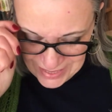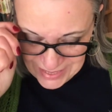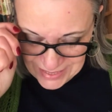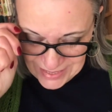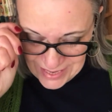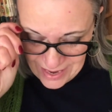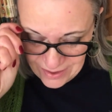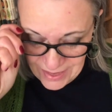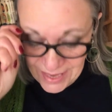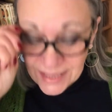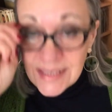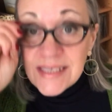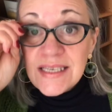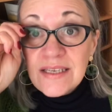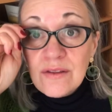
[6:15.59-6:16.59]
Yeah,
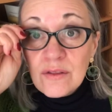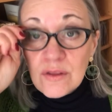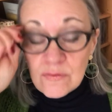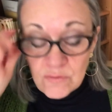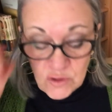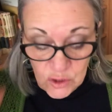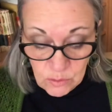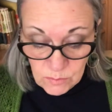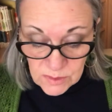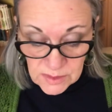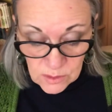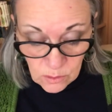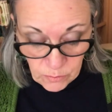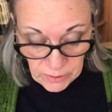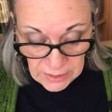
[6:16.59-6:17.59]
18th of June,
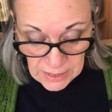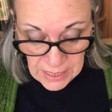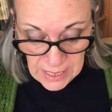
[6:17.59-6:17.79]
sorry.